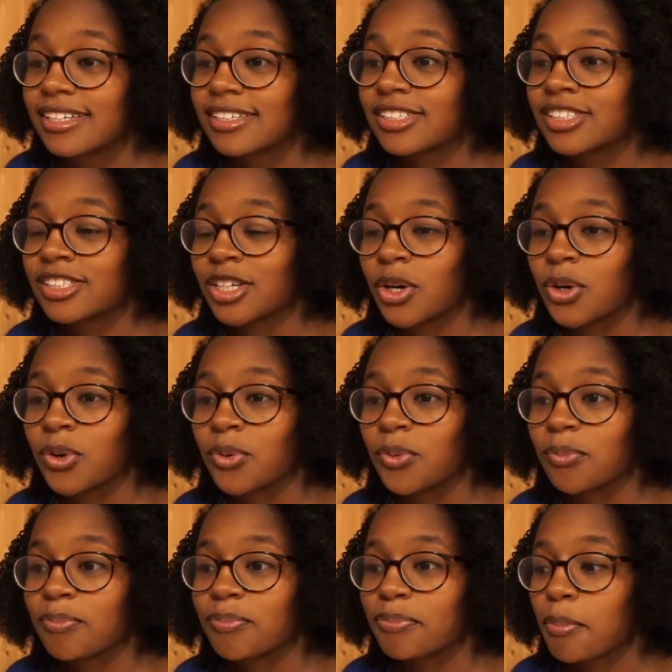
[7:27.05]

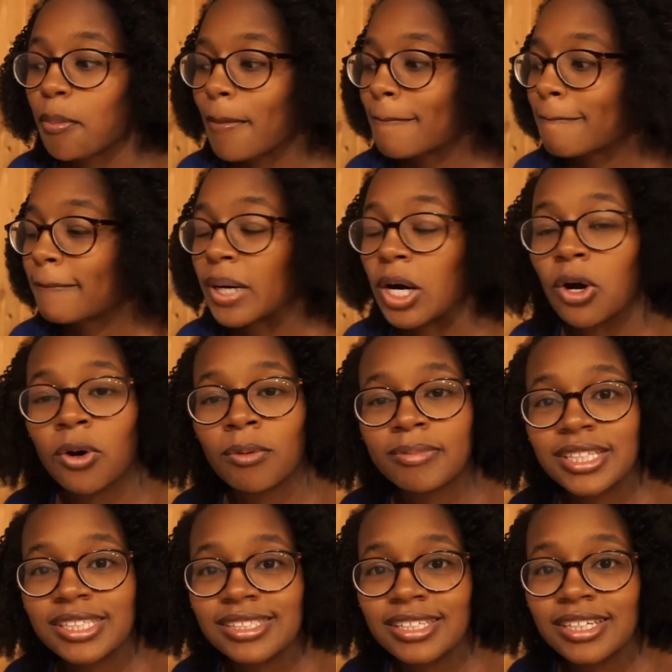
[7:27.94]
So I
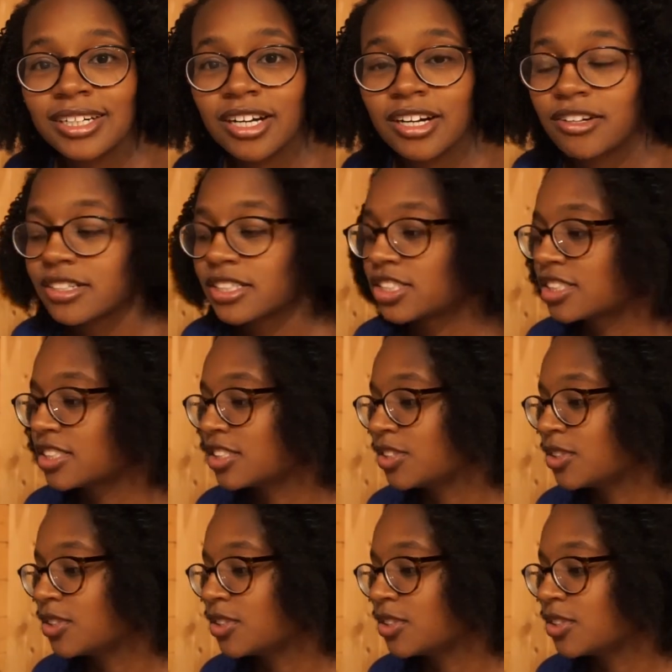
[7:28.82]
hope this encourages